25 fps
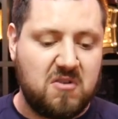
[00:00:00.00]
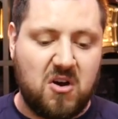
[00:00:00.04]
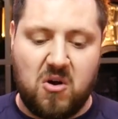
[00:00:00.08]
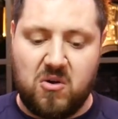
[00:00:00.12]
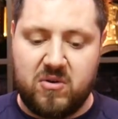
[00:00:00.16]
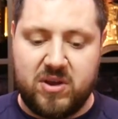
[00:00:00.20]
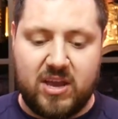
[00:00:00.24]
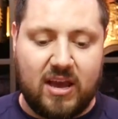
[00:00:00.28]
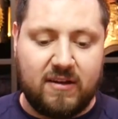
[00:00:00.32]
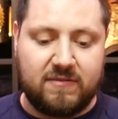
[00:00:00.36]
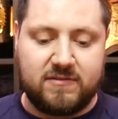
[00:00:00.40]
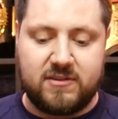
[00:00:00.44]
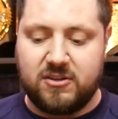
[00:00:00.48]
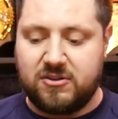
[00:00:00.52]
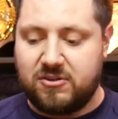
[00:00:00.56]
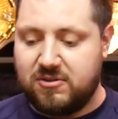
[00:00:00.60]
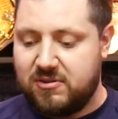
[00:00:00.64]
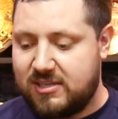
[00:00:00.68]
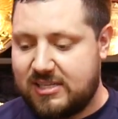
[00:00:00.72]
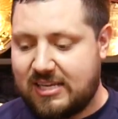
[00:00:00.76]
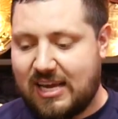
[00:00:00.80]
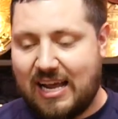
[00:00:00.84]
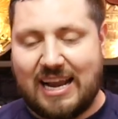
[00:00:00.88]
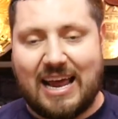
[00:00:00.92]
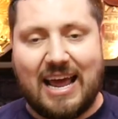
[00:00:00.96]
all you have to do
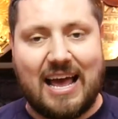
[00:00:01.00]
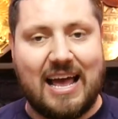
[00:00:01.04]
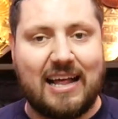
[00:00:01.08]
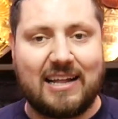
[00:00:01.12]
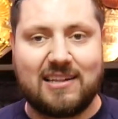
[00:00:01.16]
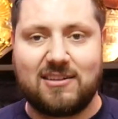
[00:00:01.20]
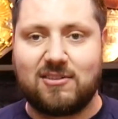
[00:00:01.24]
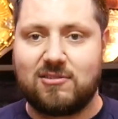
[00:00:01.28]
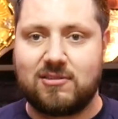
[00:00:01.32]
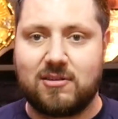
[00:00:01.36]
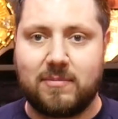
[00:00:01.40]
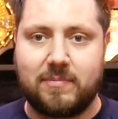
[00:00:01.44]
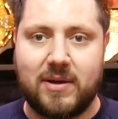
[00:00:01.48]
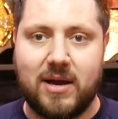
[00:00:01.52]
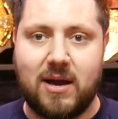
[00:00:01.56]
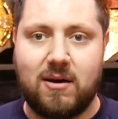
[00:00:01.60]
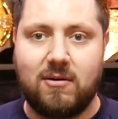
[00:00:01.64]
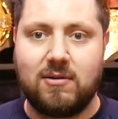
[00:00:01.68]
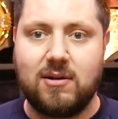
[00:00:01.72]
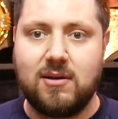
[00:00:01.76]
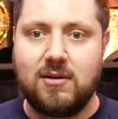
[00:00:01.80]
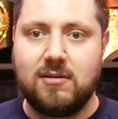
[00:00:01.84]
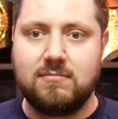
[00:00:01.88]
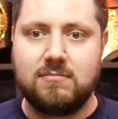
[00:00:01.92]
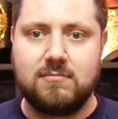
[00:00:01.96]
is kind of handle the
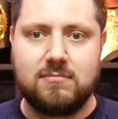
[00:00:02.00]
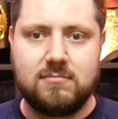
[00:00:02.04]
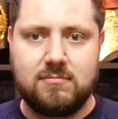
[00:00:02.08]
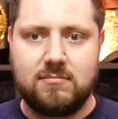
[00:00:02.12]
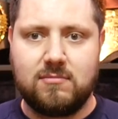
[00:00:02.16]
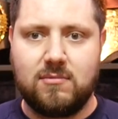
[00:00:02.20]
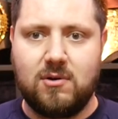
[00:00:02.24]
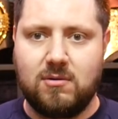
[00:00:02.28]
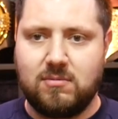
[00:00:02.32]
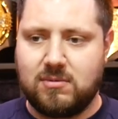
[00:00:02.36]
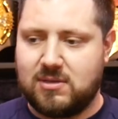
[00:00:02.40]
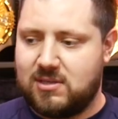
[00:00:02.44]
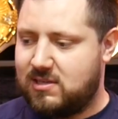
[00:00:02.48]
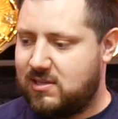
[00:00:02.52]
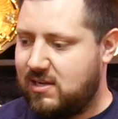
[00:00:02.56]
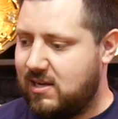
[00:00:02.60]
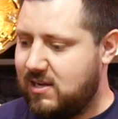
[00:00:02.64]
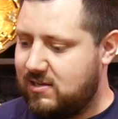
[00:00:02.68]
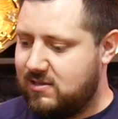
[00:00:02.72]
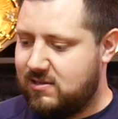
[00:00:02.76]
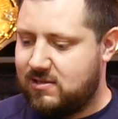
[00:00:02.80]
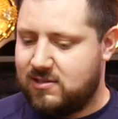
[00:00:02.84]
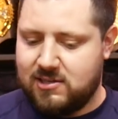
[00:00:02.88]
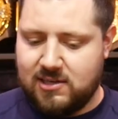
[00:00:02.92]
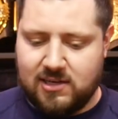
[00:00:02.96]
belt. What was
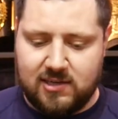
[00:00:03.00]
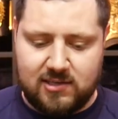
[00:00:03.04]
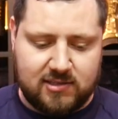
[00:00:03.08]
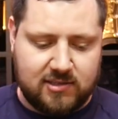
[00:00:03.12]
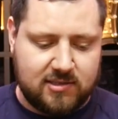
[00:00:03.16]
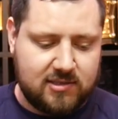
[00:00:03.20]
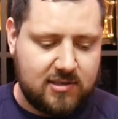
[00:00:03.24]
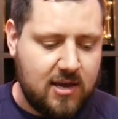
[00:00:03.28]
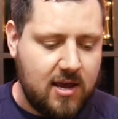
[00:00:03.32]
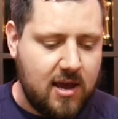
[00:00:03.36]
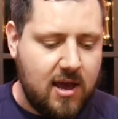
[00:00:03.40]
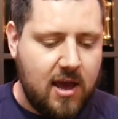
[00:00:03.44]
this? Jesus.